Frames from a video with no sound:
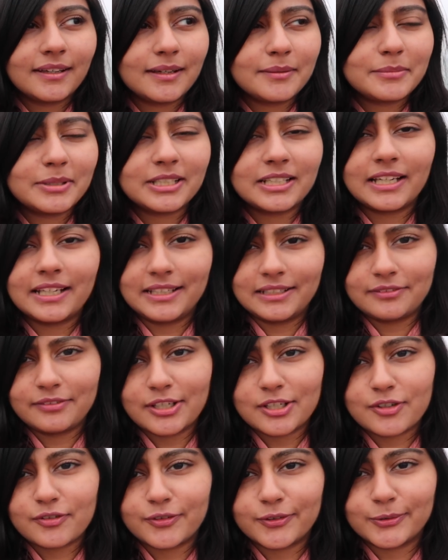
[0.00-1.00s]
I mean, I ate
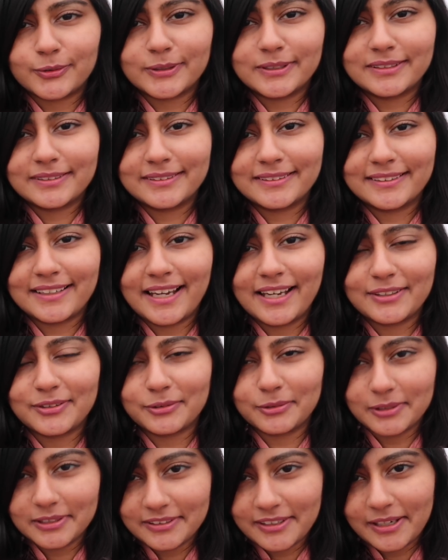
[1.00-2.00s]
veg food. I
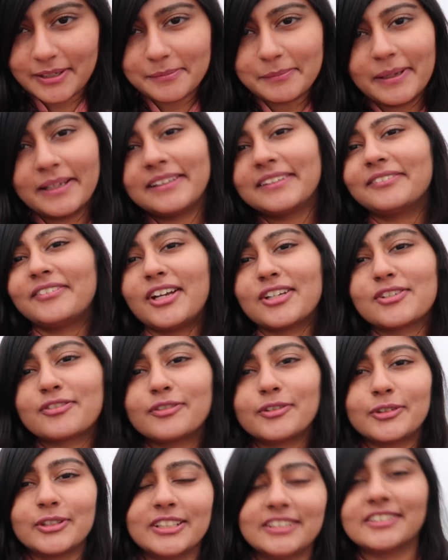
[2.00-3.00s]
totally recommend
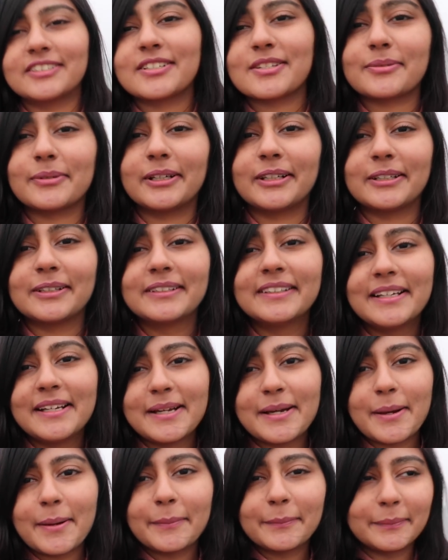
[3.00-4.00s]
veg food here as well.
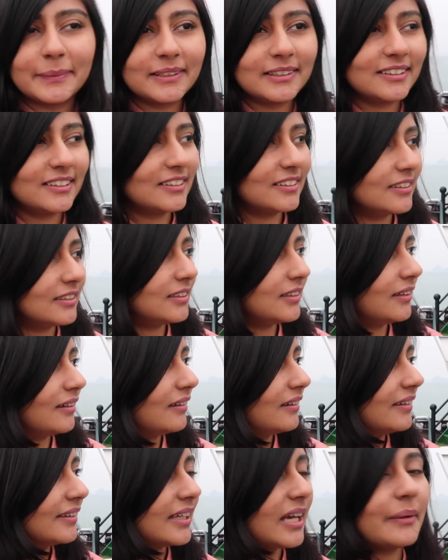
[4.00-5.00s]
But
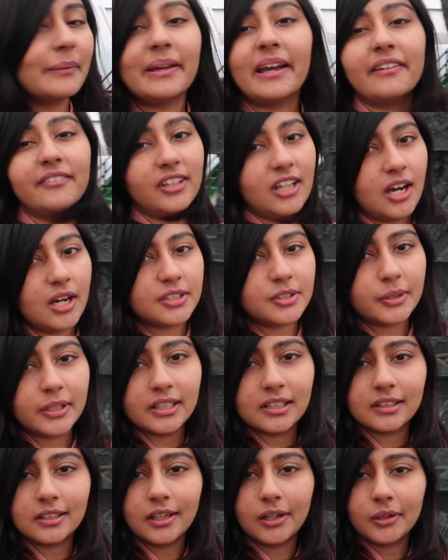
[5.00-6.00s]
yeah, we have an hour to
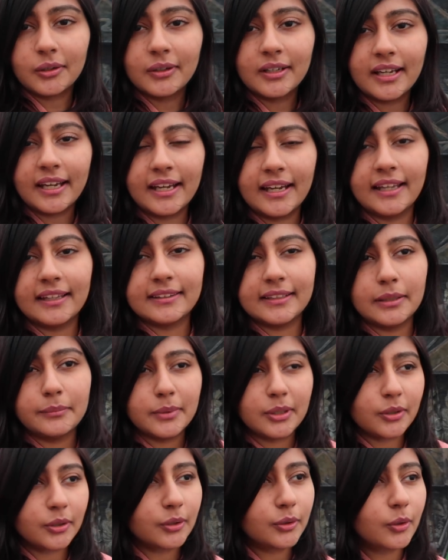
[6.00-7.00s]
kill now. And
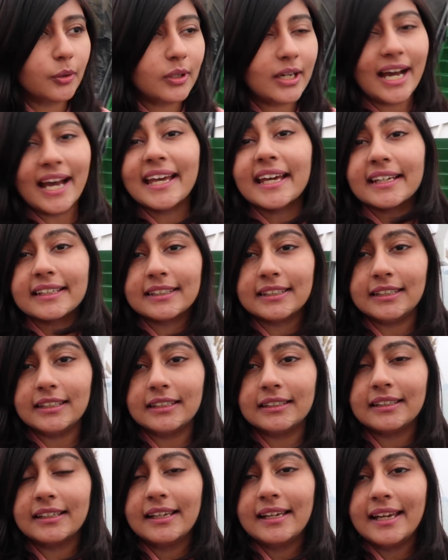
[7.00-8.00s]
then we're gonna go
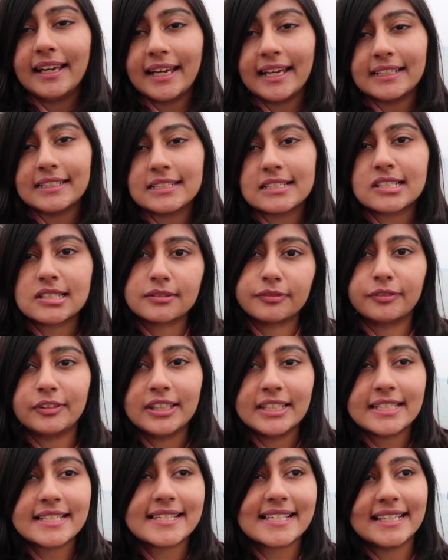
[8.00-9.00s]
kayaking. And it's
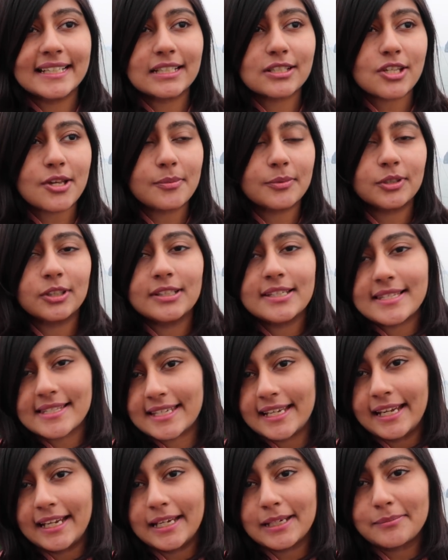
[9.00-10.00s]
freezing, so I'm really
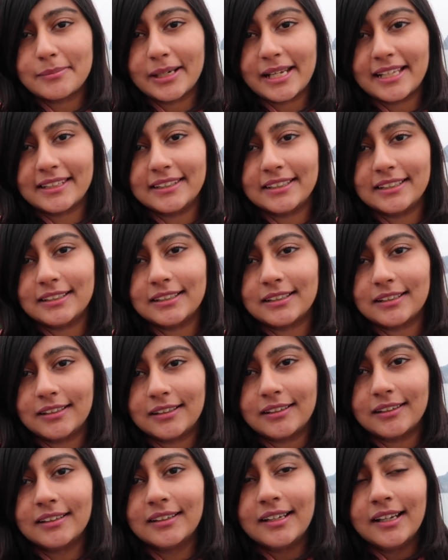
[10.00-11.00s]
scared. But I think
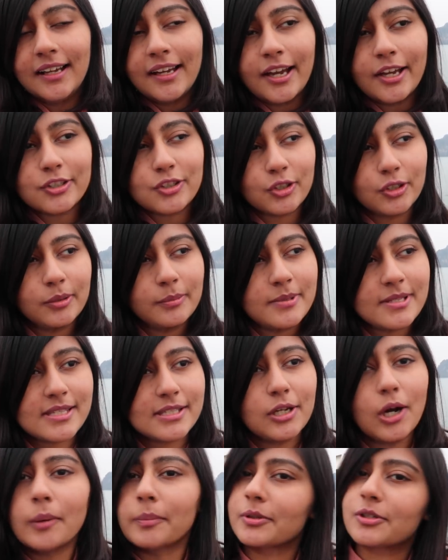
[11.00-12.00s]
I shouldn't miss
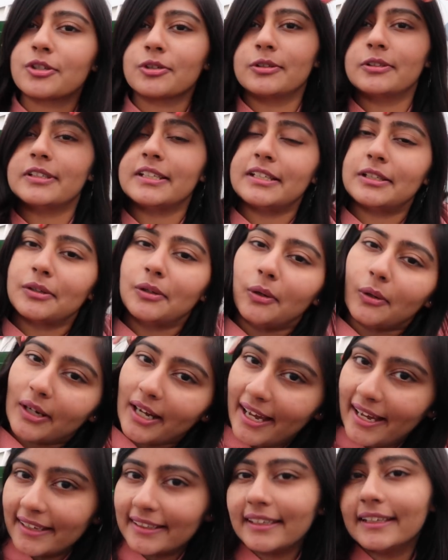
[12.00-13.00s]
the opportunity to go
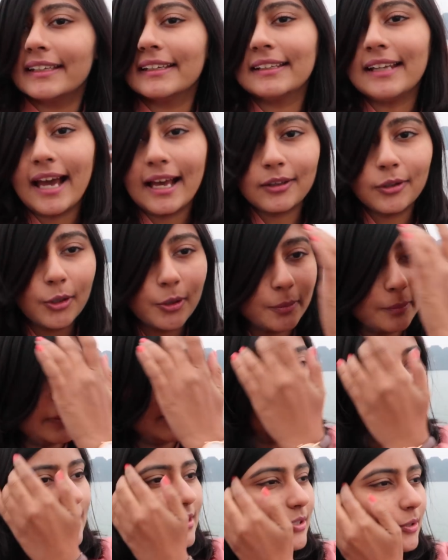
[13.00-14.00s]
kayaking in Ha Long
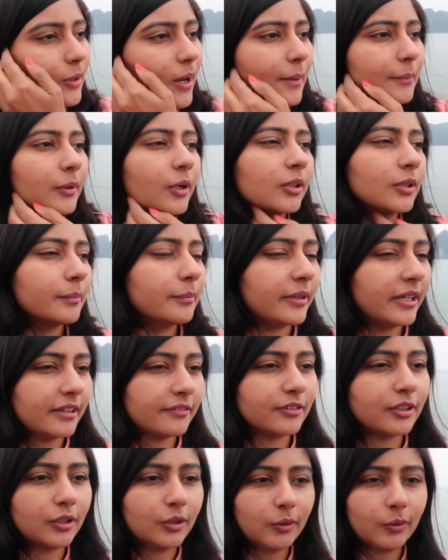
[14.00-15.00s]
Bay. So I'm gonna
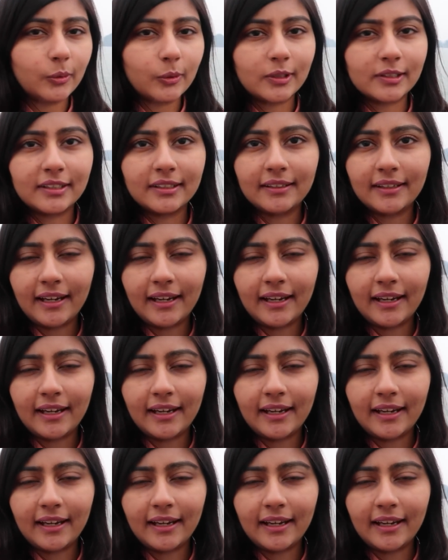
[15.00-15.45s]
brave the cold